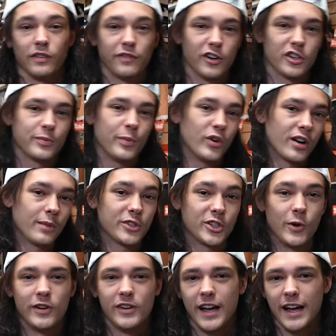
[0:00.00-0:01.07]
the first board I'm
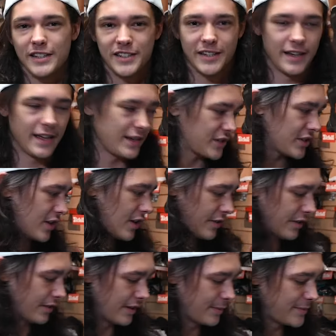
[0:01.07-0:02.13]
showing you guys today is called
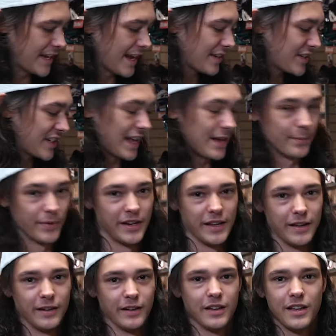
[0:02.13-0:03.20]
the Libtech Skate
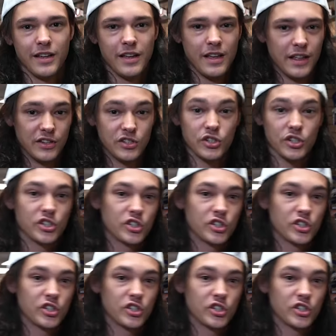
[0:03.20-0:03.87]
Banana. This is a